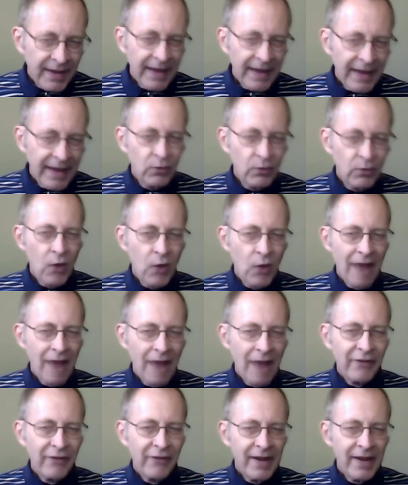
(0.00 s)
And
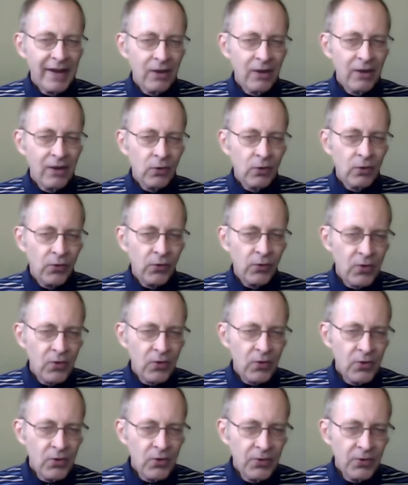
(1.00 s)
Rafael
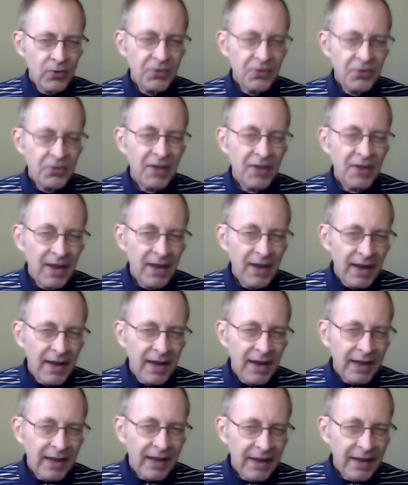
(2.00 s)
Cruz
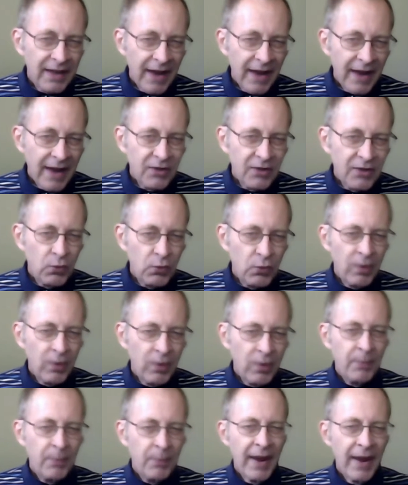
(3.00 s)
connects
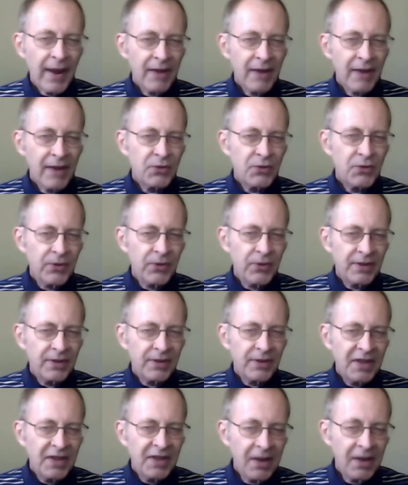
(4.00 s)
with Pastor
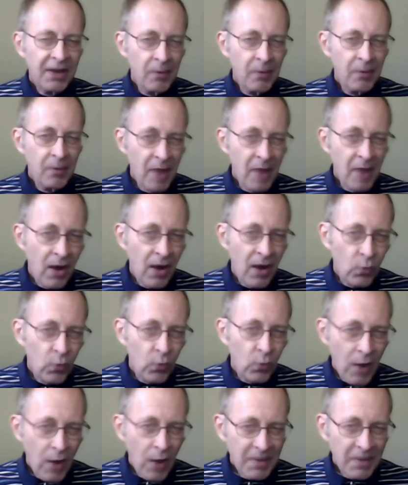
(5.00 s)
Tim
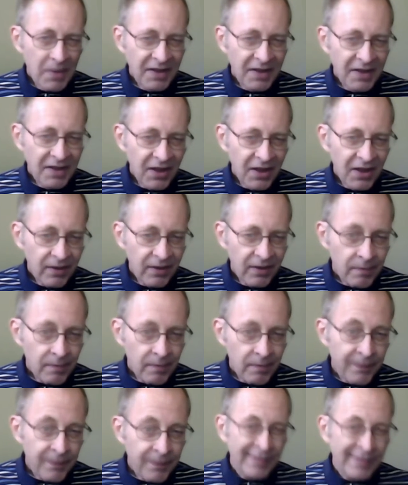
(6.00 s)
Remington,
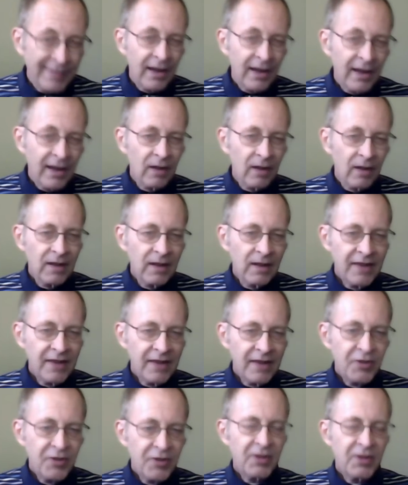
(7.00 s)

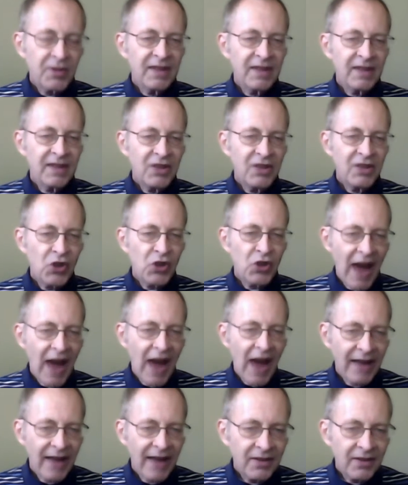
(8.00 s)
allegedly
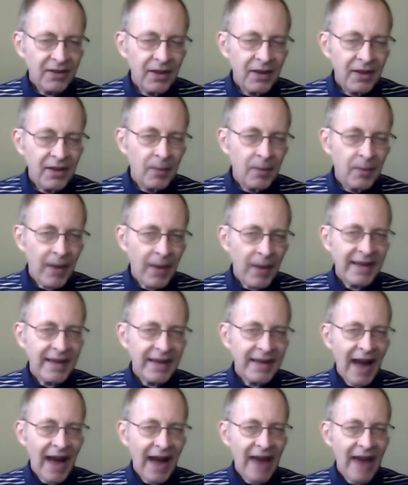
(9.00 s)
shot by
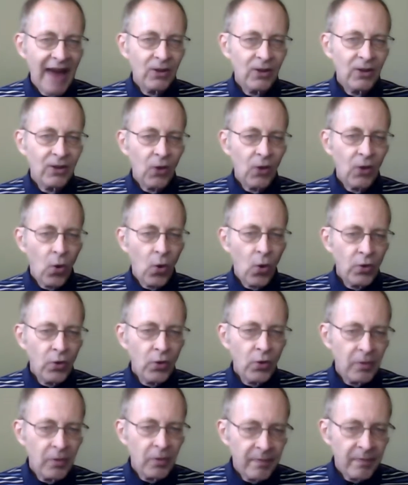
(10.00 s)
Kyle
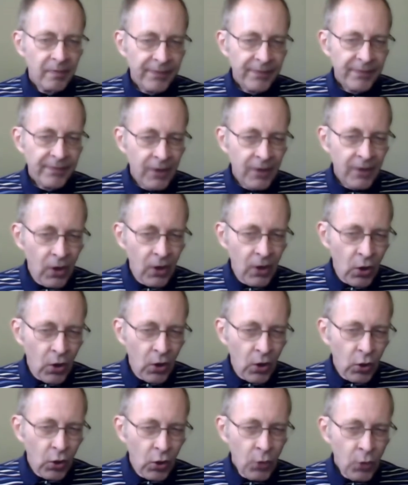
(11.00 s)
Odom,
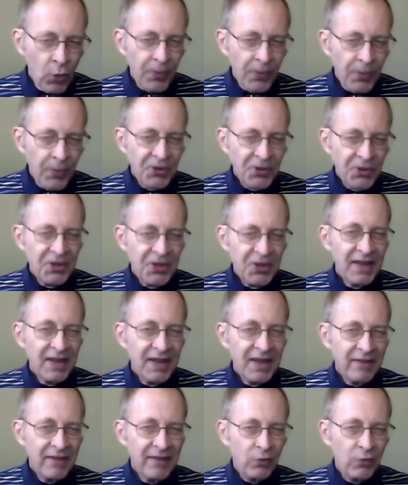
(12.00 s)
who
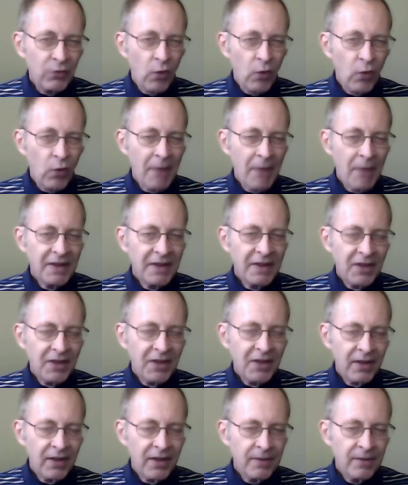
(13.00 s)
perceived
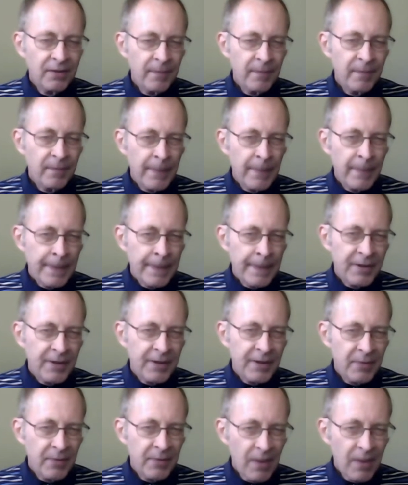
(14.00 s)
Remington
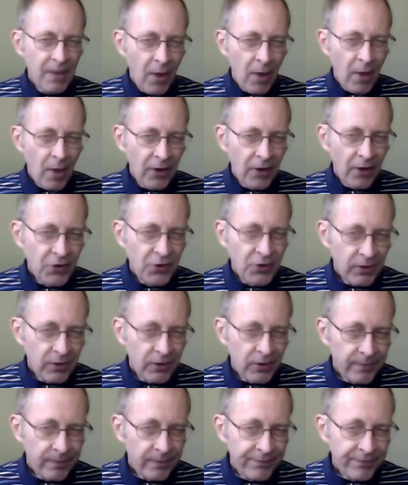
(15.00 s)
to be a Martian.